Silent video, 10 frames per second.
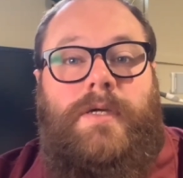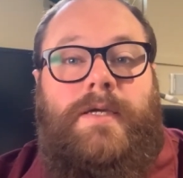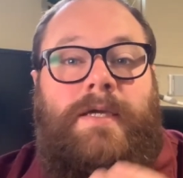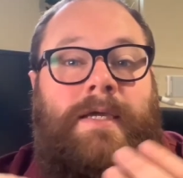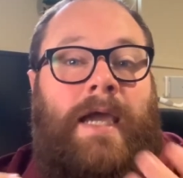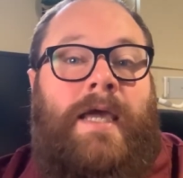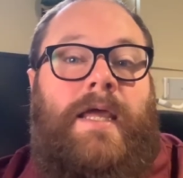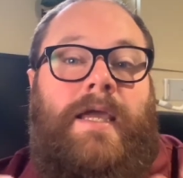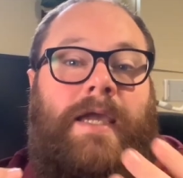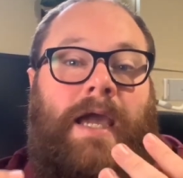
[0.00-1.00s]
Get
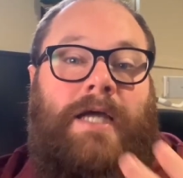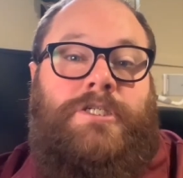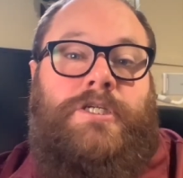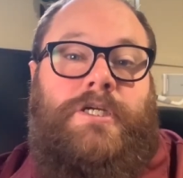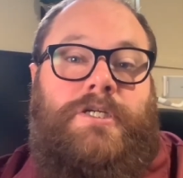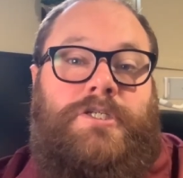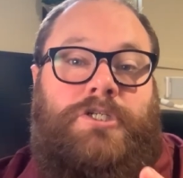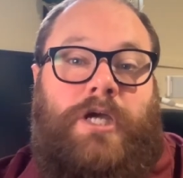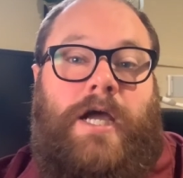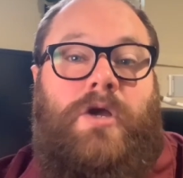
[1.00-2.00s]
a cashier's
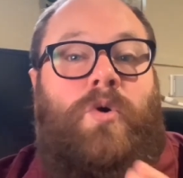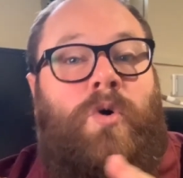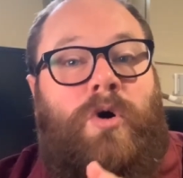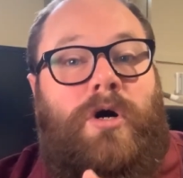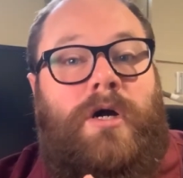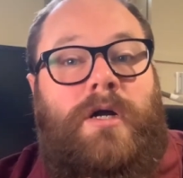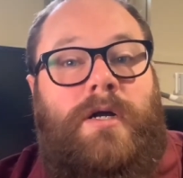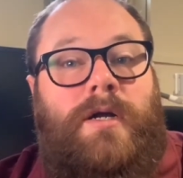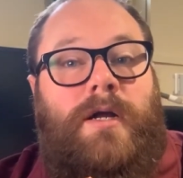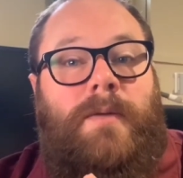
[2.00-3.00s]
check or
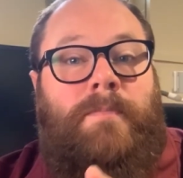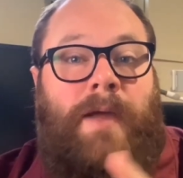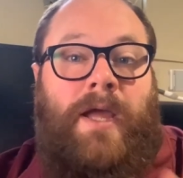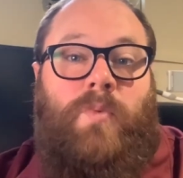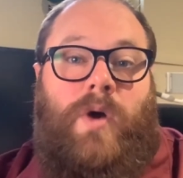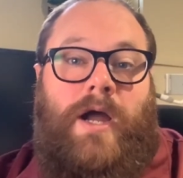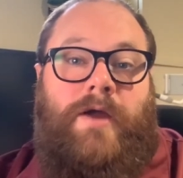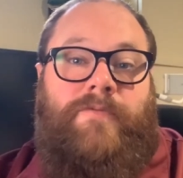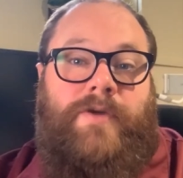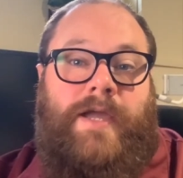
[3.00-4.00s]
bank
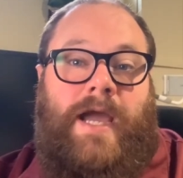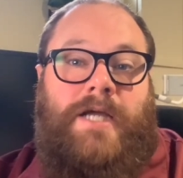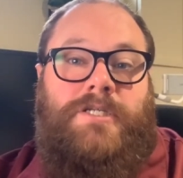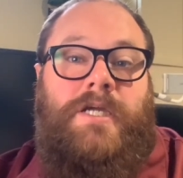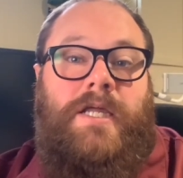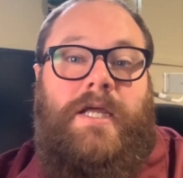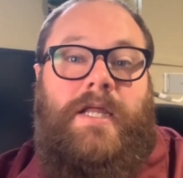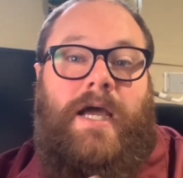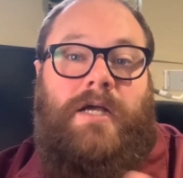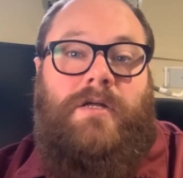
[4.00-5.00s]
wire for cash needed
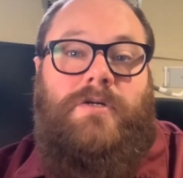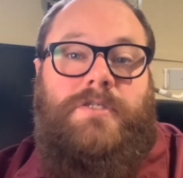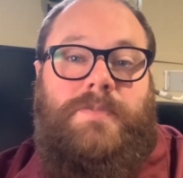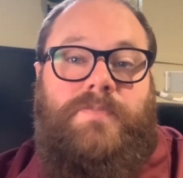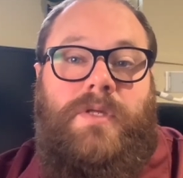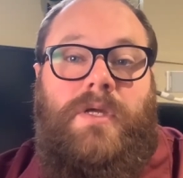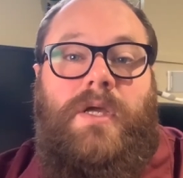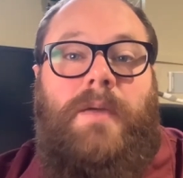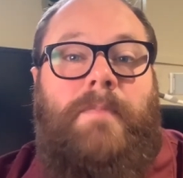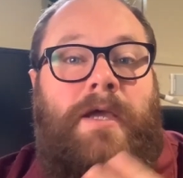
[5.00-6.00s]
at closing.
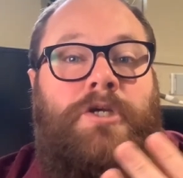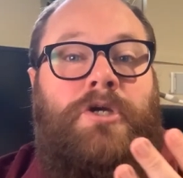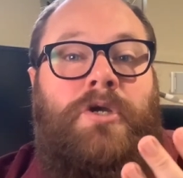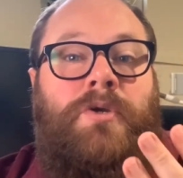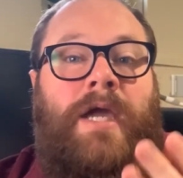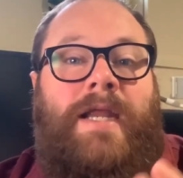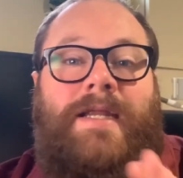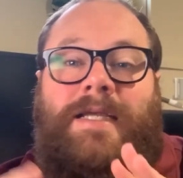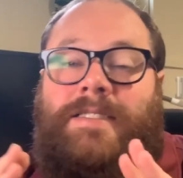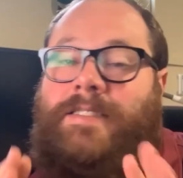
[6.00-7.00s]
Make sure you get
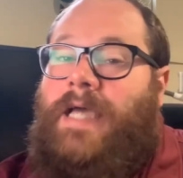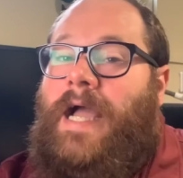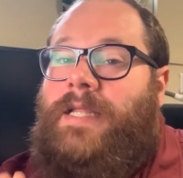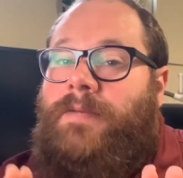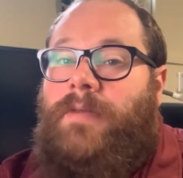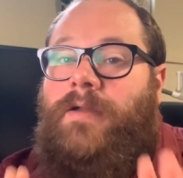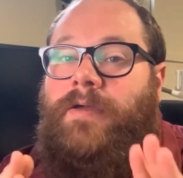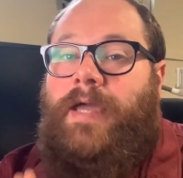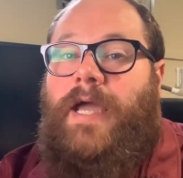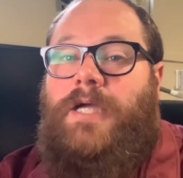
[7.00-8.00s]
an exact amount of
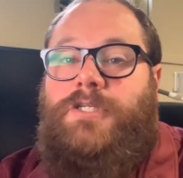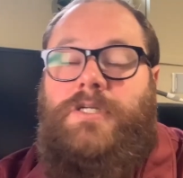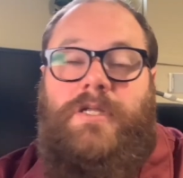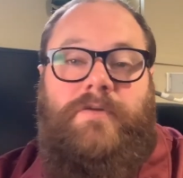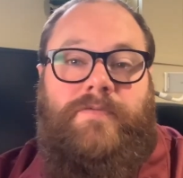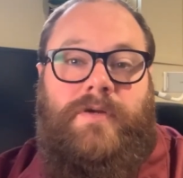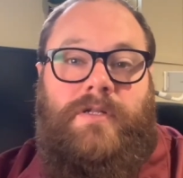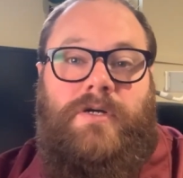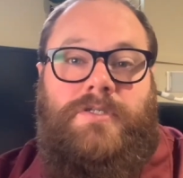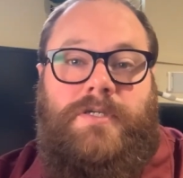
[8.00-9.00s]
cash needed for
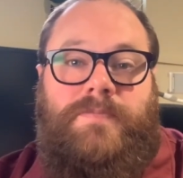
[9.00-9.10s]
closing.